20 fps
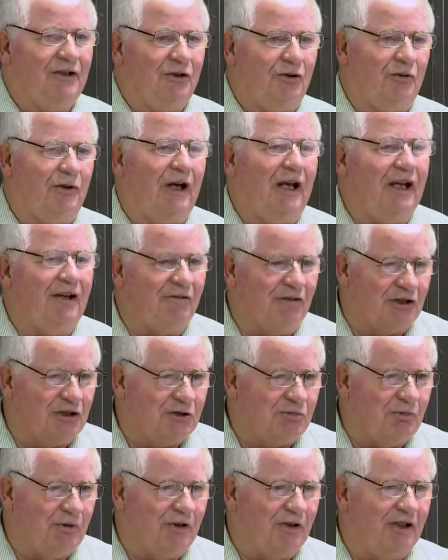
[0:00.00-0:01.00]
who have
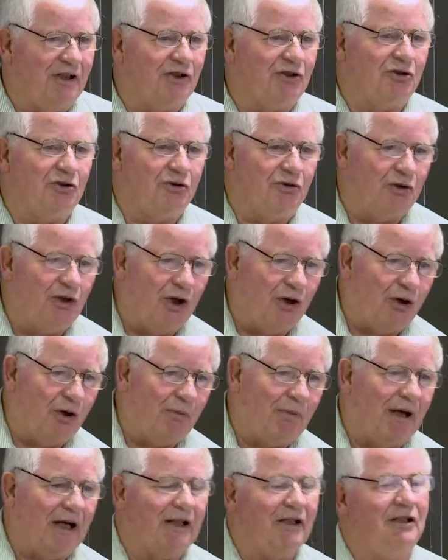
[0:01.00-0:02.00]
experience and who know
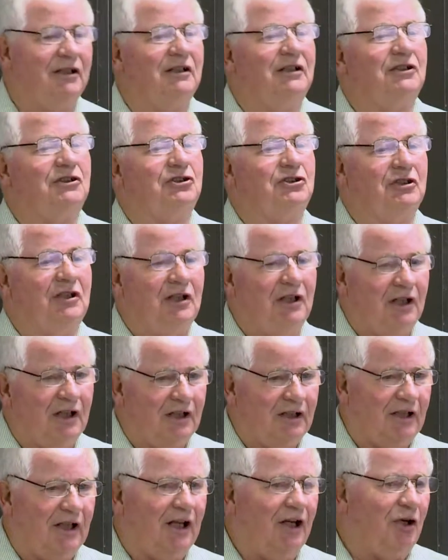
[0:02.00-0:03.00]
about this
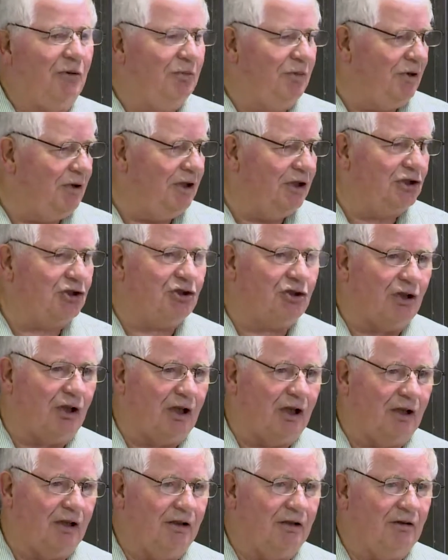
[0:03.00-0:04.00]
to help you get
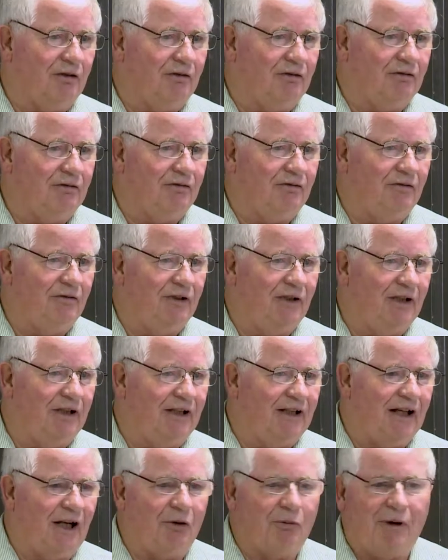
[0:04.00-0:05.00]
started.
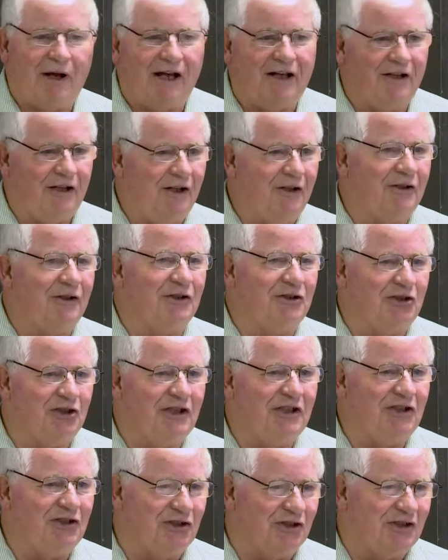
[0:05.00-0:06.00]
Now, around here, it's
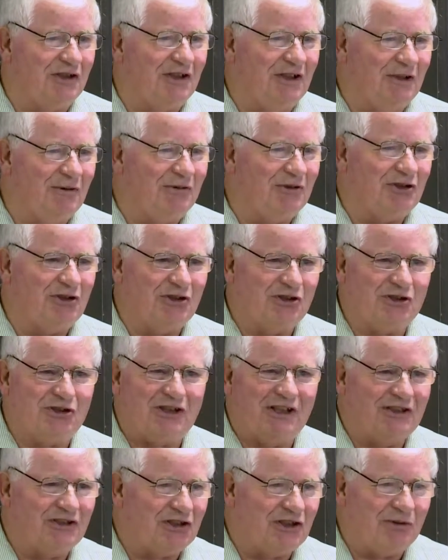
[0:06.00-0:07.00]
easy. We just
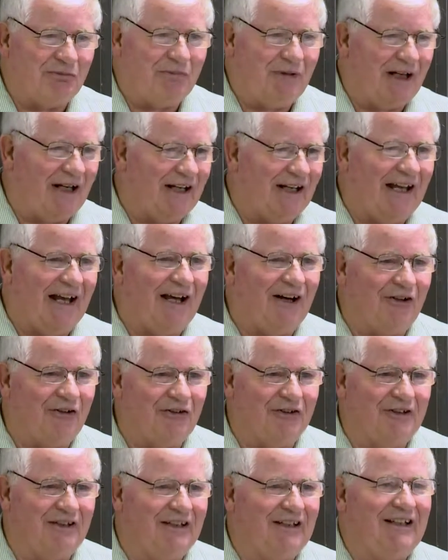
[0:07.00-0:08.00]
send somebody
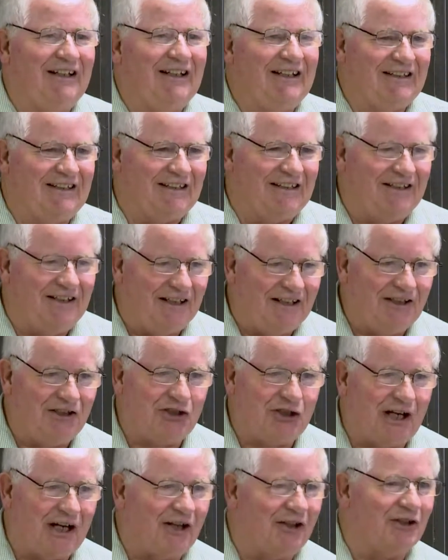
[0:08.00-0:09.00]
out to
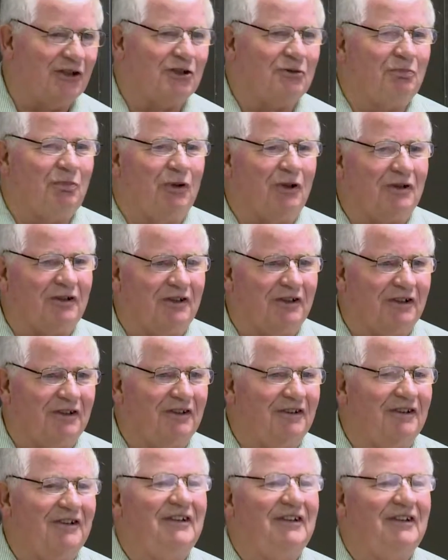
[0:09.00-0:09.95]
teach out of this booklet,